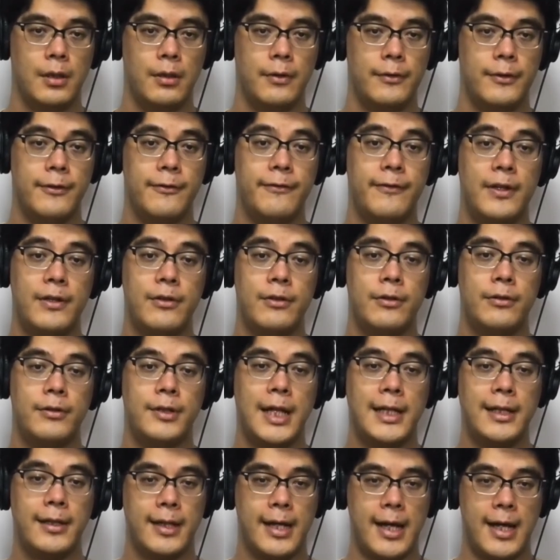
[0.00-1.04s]
The Fender
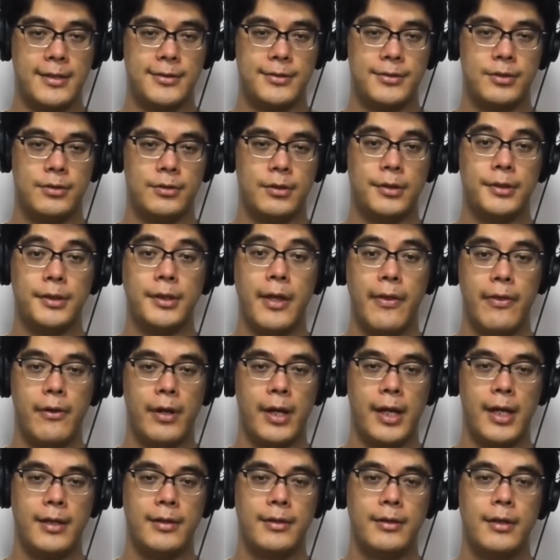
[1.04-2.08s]
Telecaster, on the other
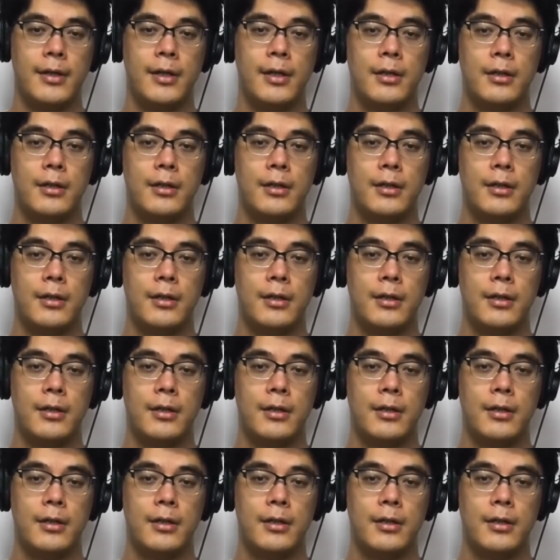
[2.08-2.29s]
hand,